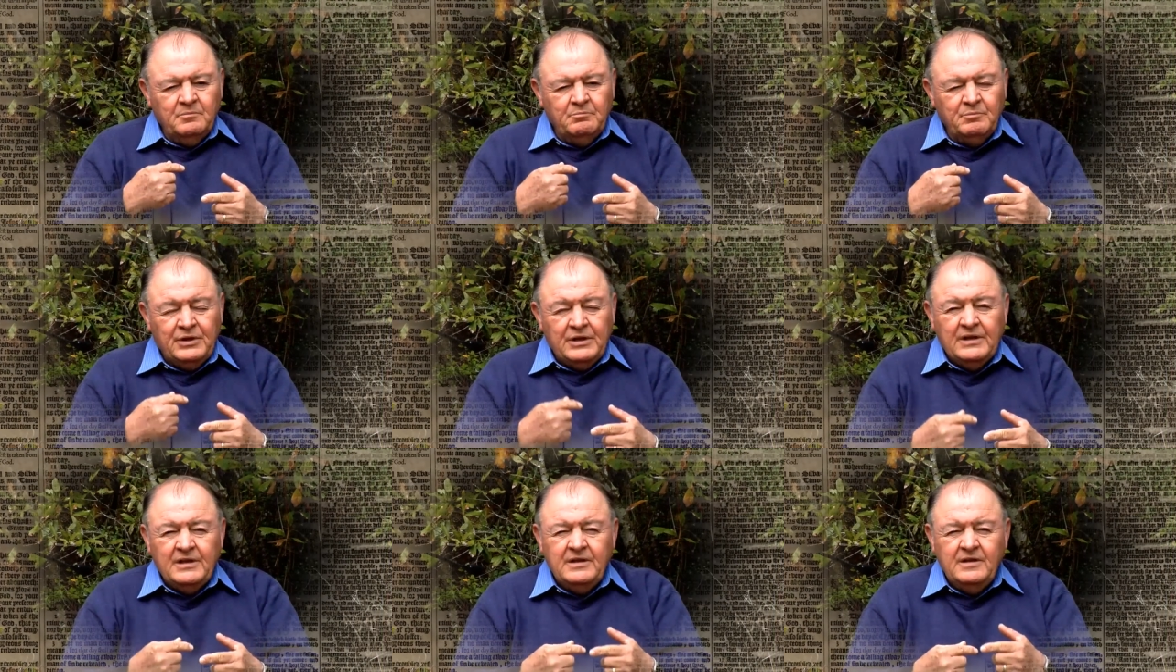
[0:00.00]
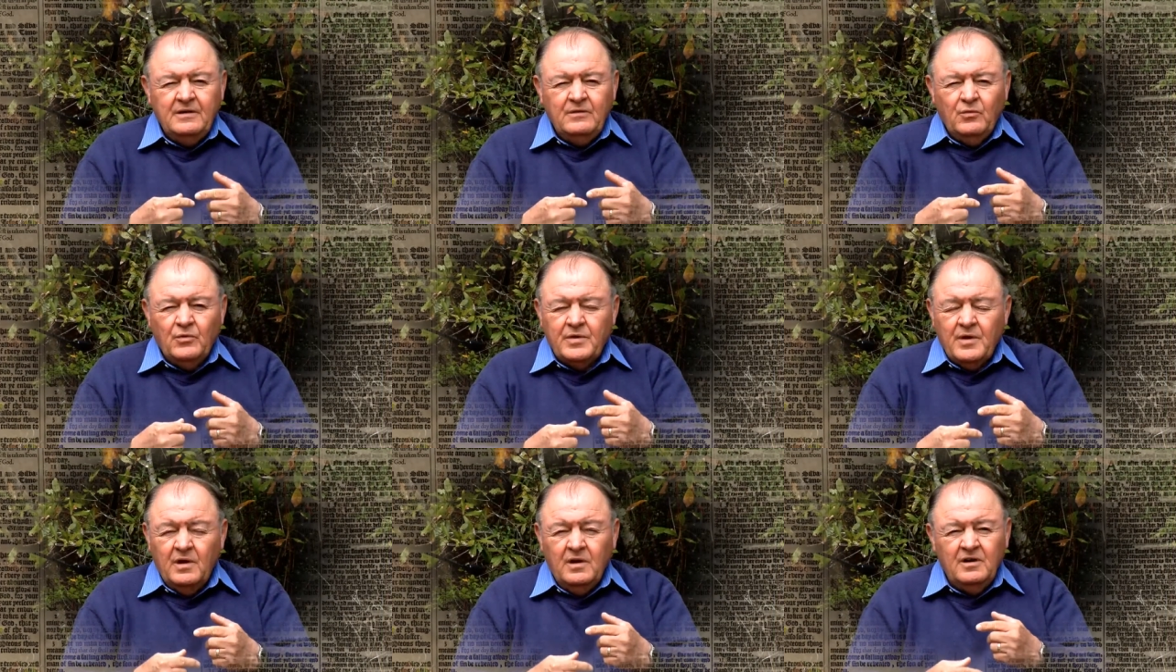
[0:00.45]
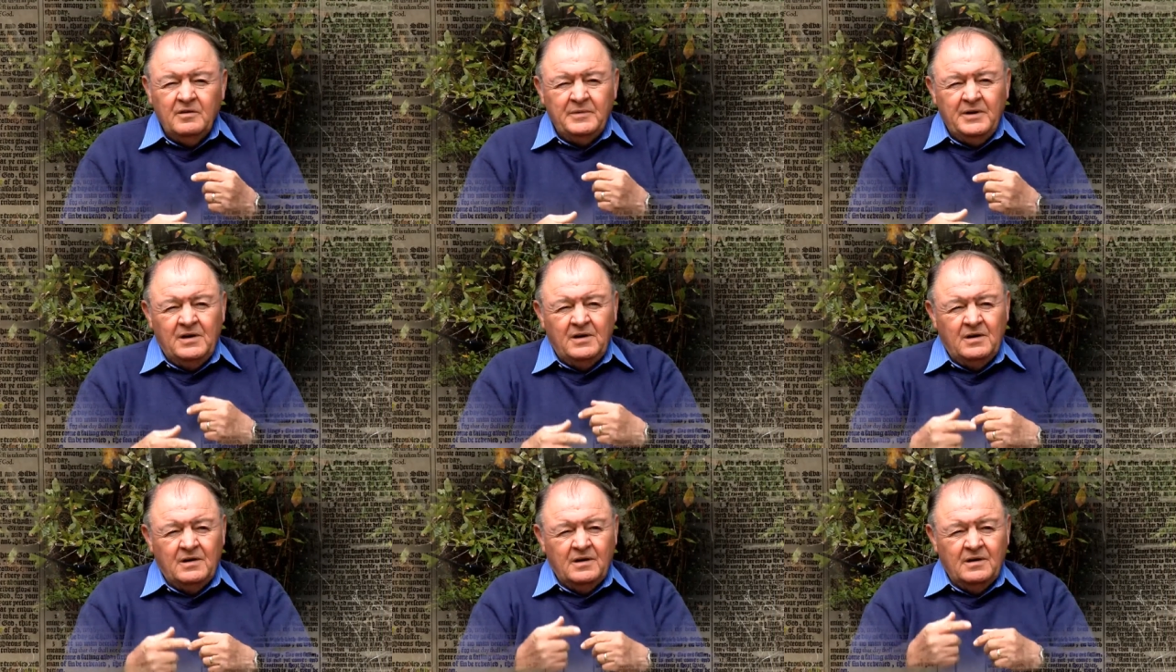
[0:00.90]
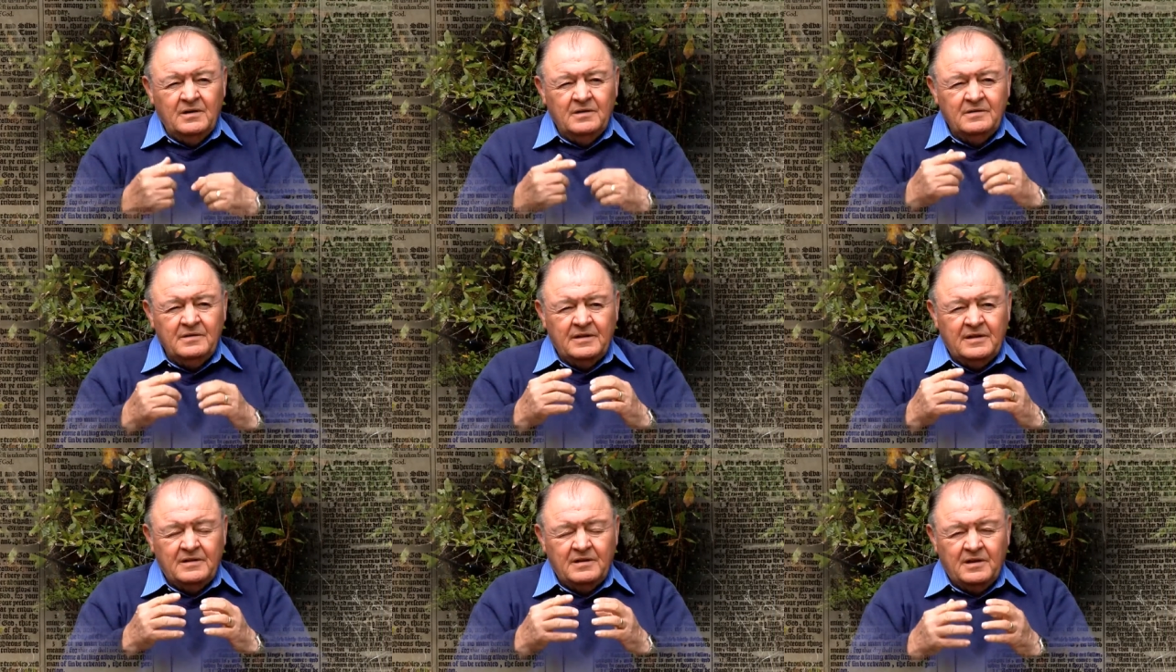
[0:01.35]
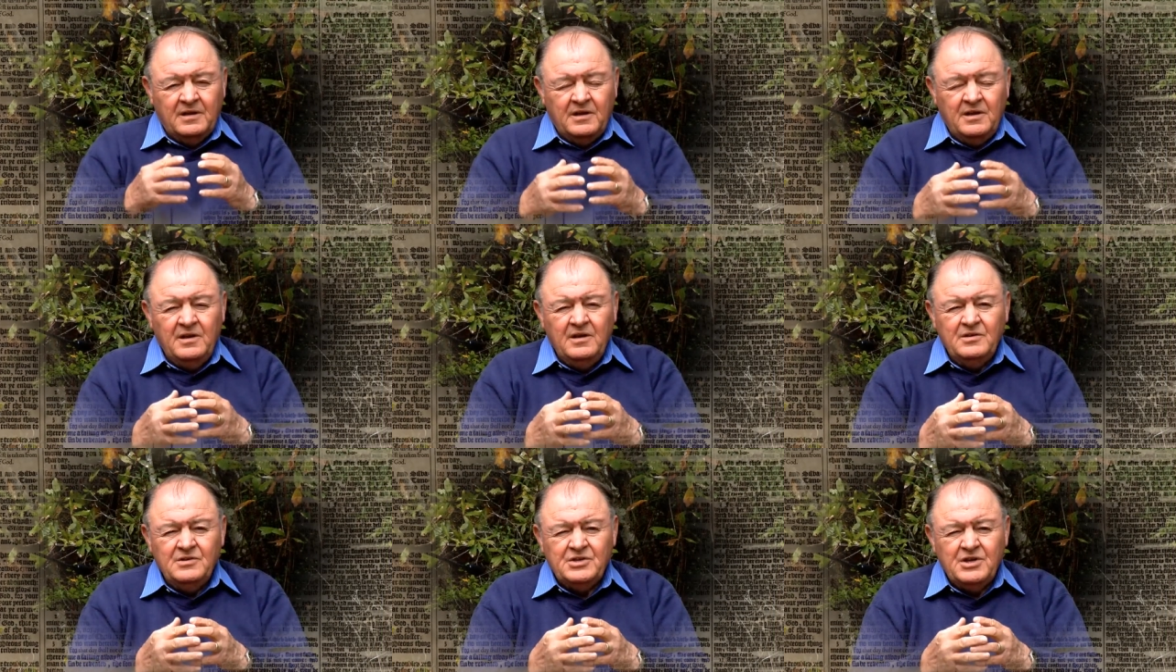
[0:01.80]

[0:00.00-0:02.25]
believe with all of my heart that the King